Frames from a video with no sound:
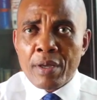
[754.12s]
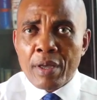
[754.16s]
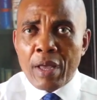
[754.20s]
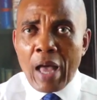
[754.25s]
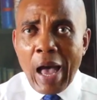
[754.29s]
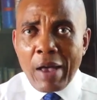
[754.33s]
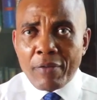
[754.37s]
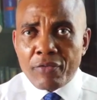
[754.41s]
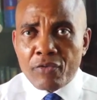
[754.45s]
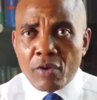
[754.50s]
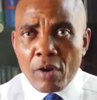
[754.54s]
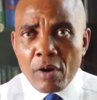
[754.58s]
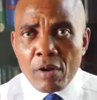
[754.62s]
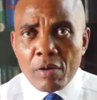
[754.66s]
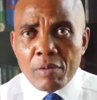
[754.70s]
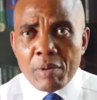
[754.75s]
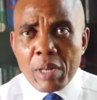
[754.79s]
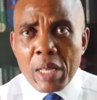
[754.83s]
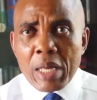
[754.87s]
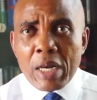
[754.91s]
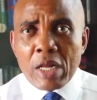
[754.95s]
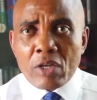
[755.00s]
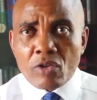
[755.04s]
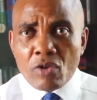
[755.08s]
have
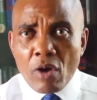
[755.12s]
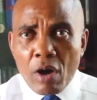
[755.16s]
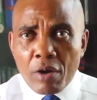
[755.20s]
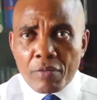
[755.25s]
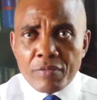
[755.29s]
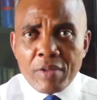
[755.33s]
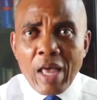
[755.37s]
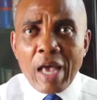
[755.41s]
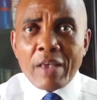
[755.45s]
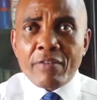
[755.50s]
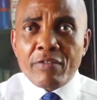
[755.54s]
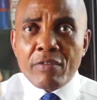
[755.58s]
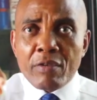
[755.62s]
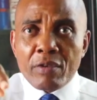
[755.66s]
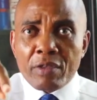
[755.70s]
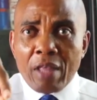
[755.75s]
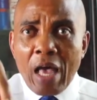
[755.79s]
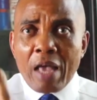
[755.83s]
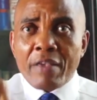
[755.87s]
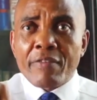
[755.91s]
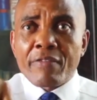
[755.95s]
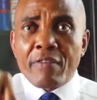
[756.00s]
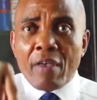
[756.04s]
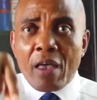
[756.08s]
solemnly resolved,
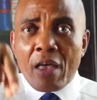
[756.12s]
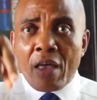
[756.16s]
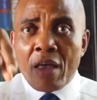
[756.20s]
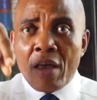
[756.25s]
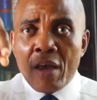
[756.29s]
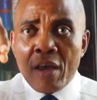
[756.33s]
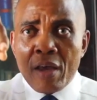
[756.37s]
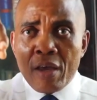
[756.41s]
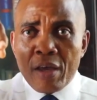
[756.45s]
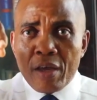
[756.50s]
that's the